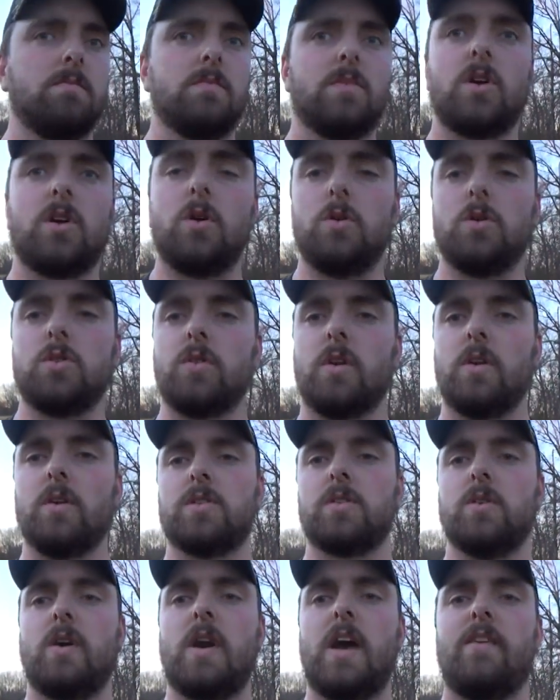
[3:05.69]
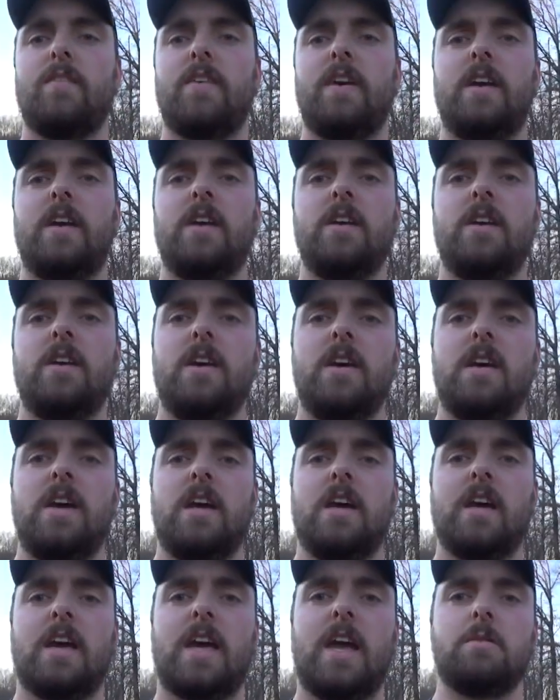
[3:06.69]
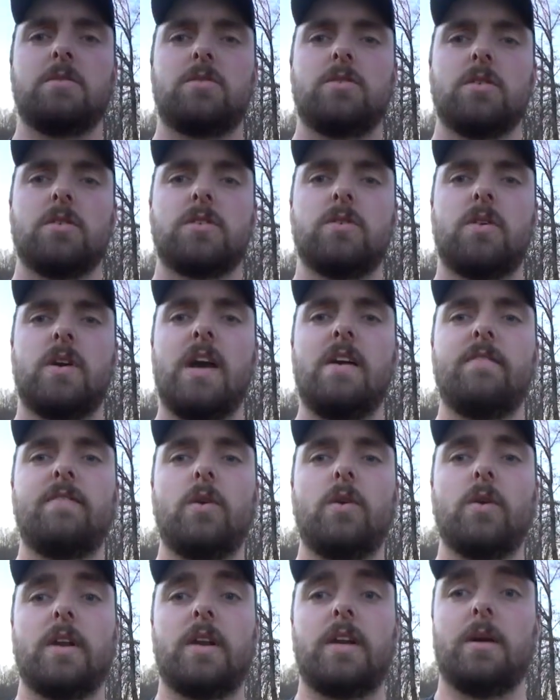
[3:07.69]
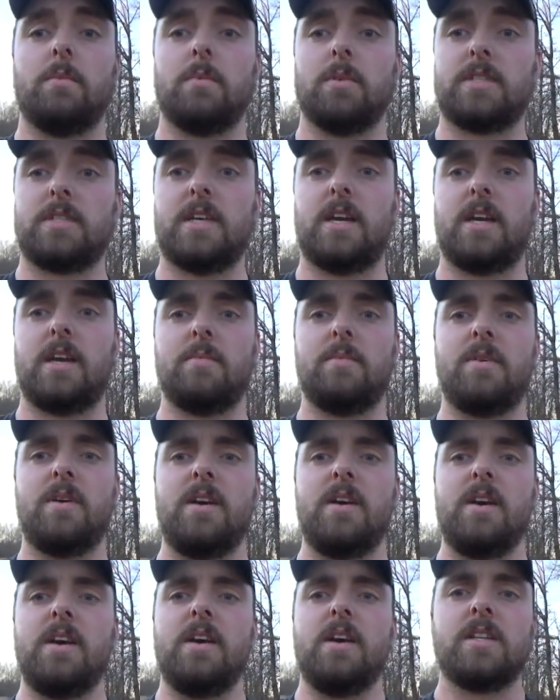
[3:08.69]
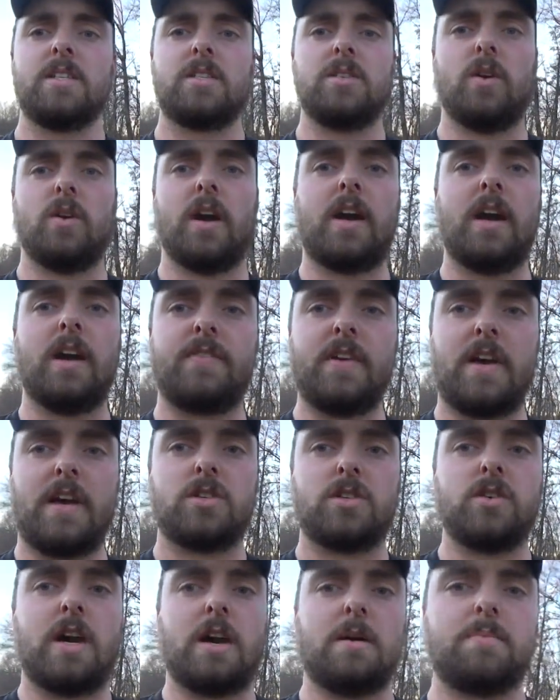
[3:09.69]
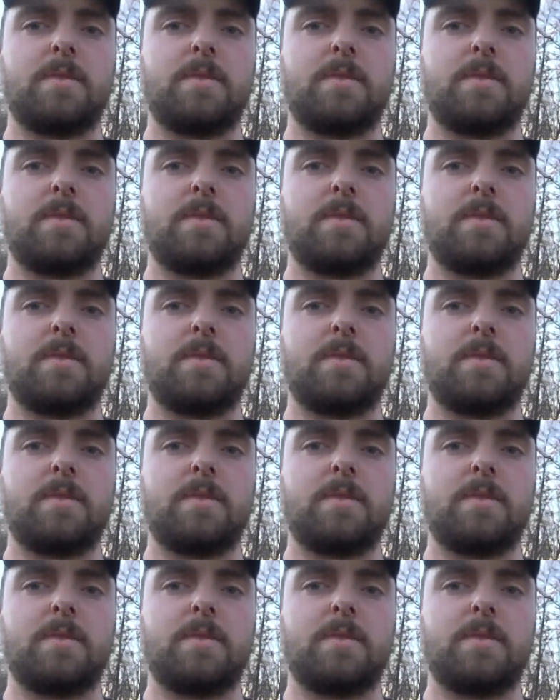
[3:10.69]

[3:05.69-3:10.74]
coon trail so heavy and game trail so heavy, you want to double set them. So I got that trap